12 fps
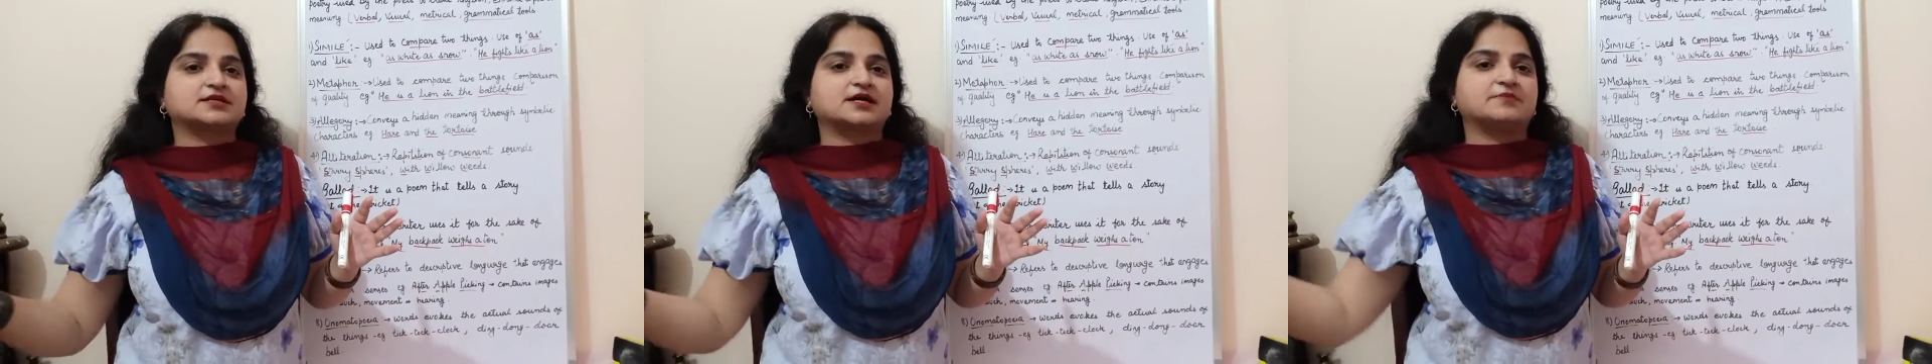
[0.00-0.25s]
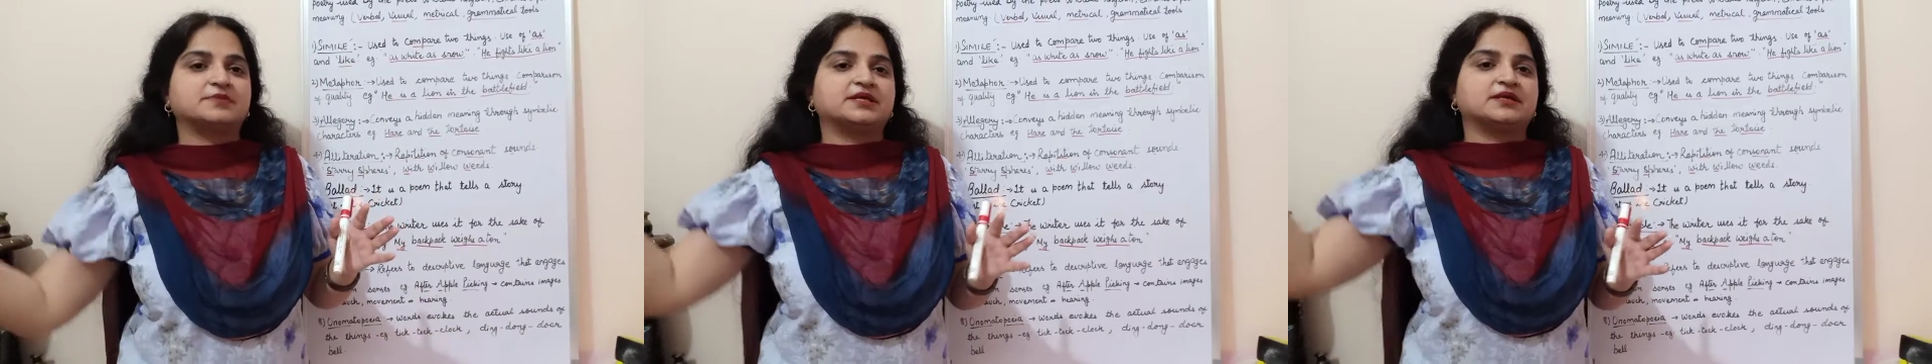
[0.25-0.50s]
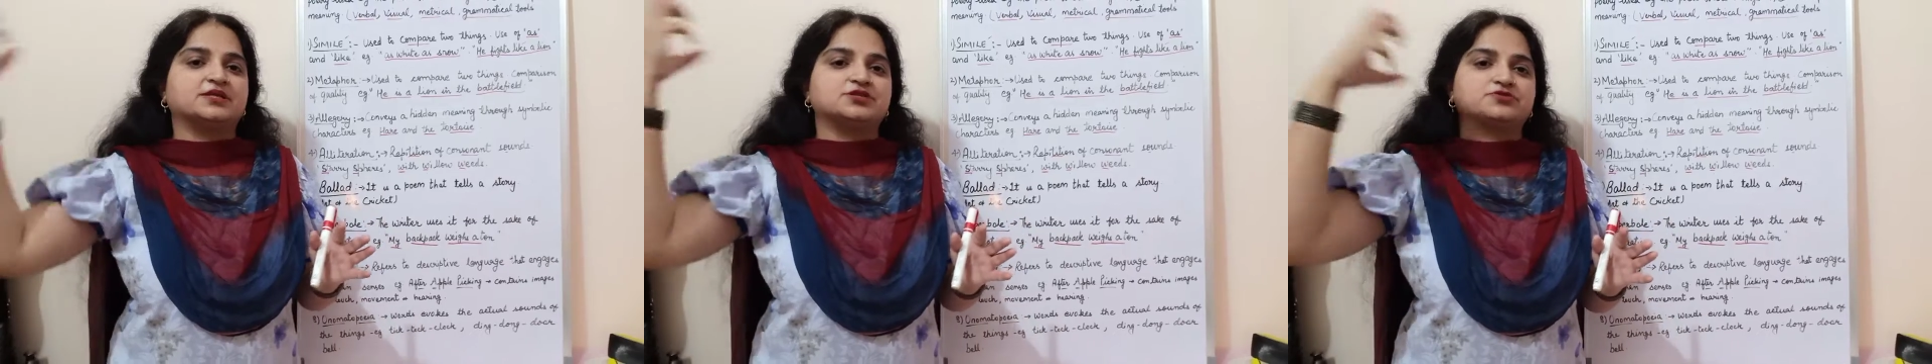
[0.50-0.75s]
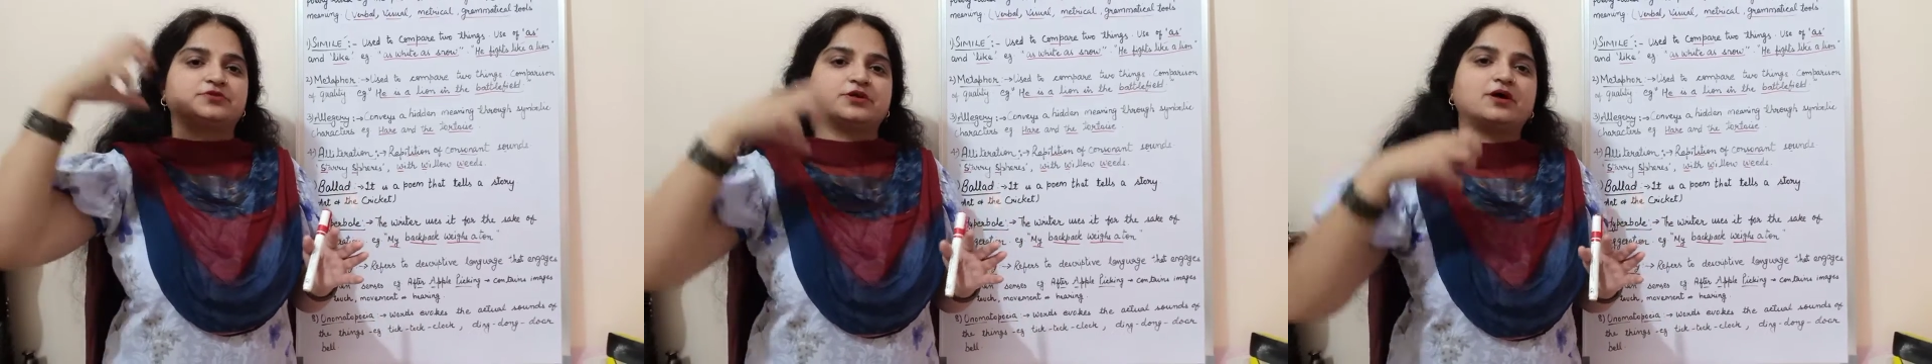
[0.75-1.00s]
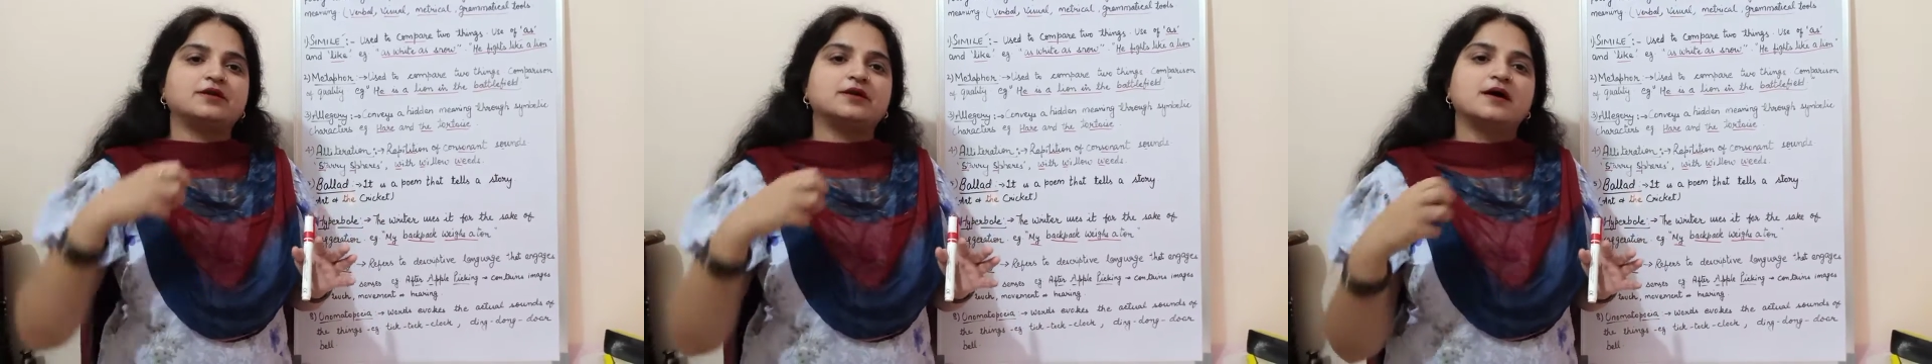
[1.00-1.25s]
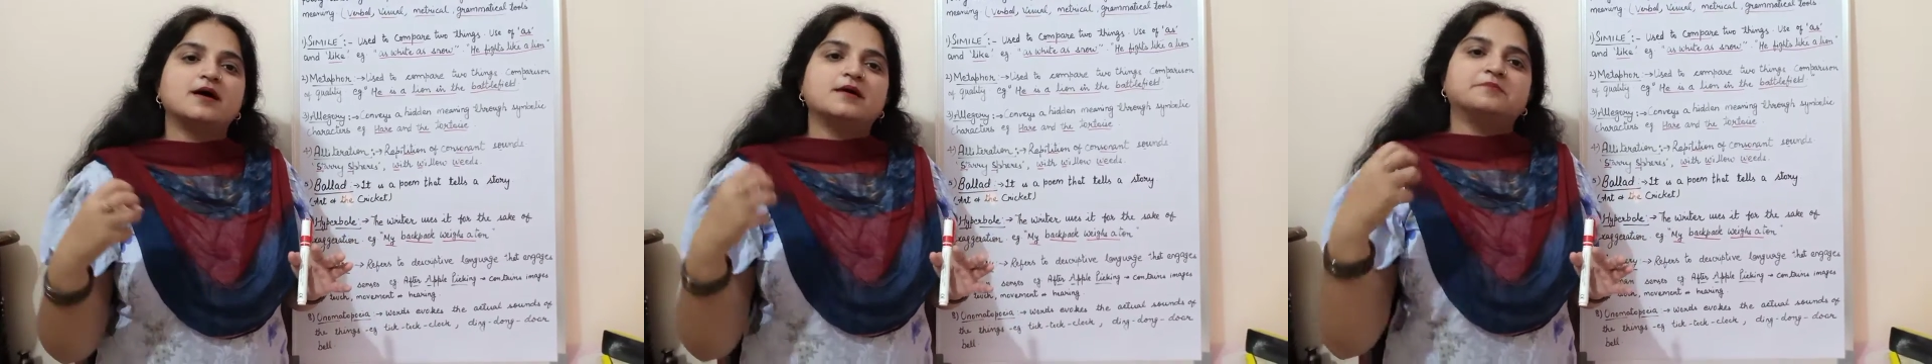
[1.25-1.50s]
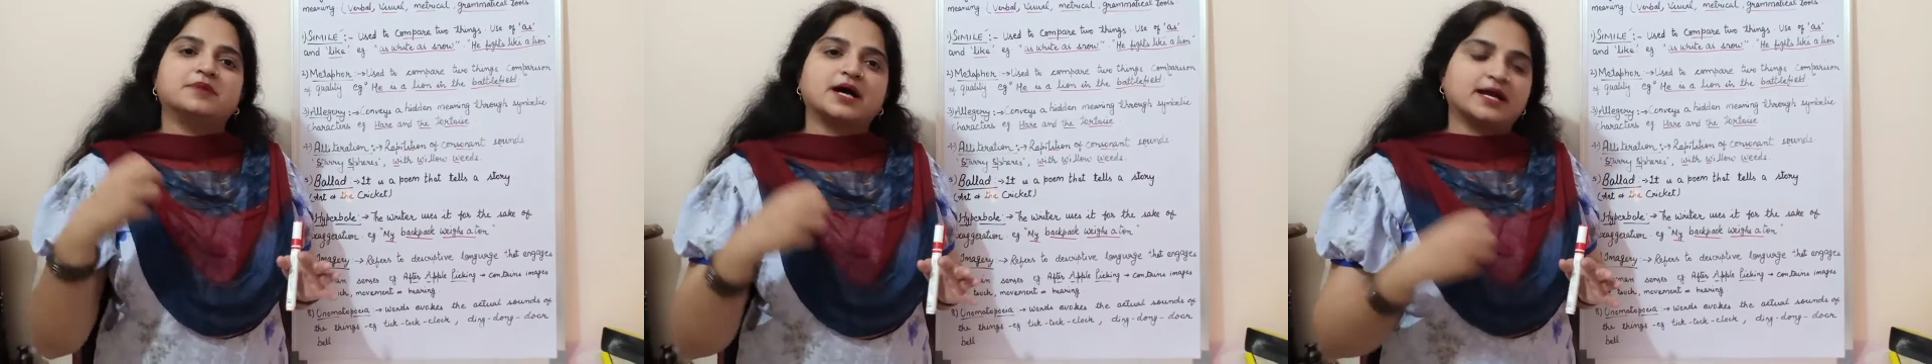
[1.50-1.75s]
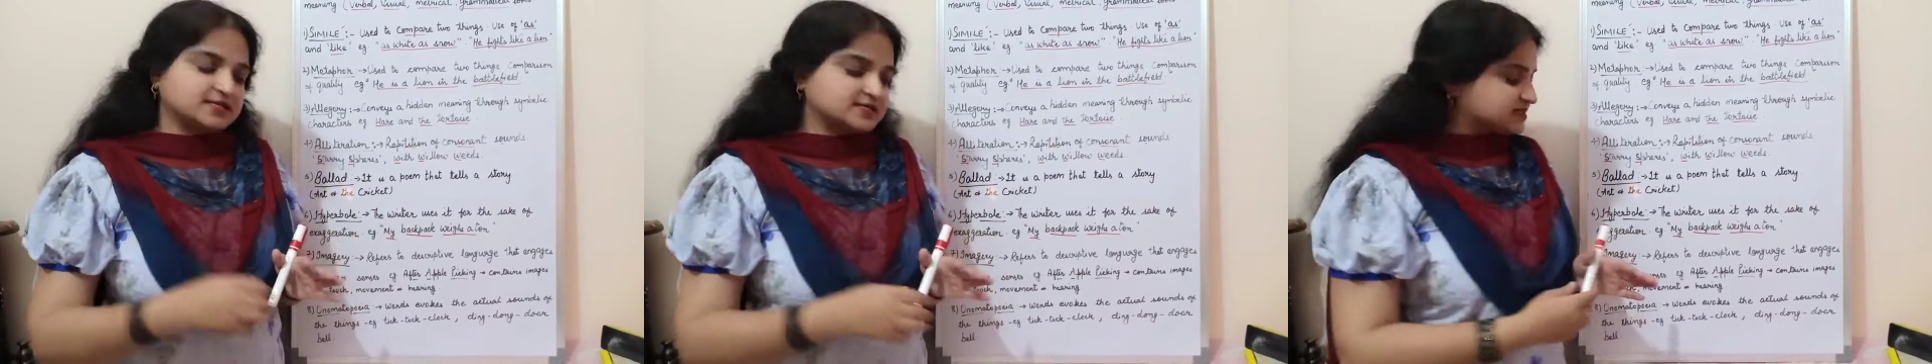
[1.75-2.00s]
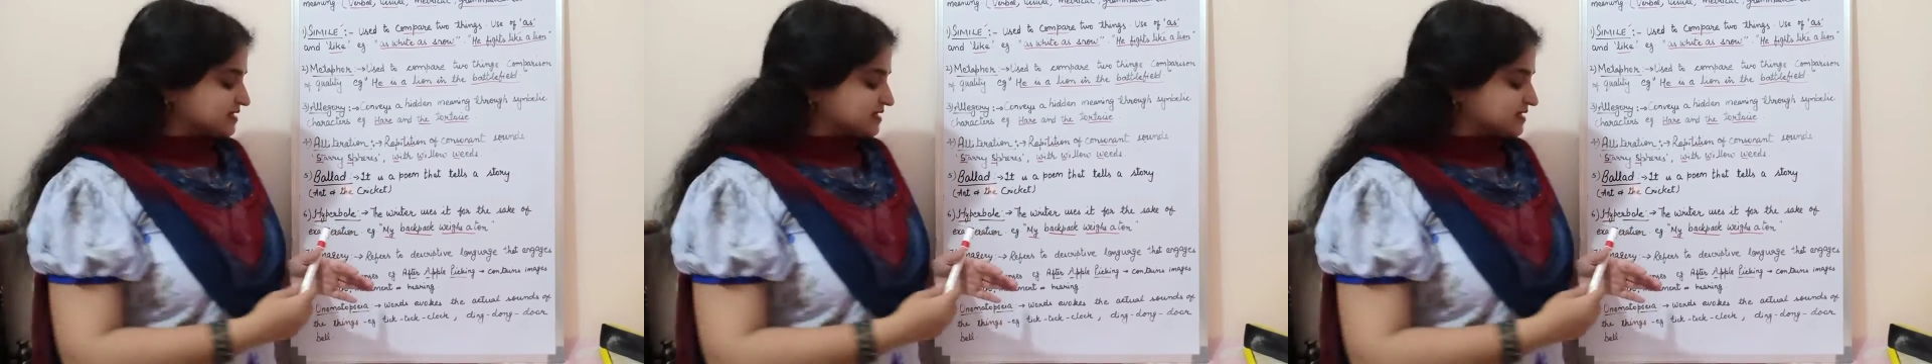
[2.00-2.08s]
coming into your minds.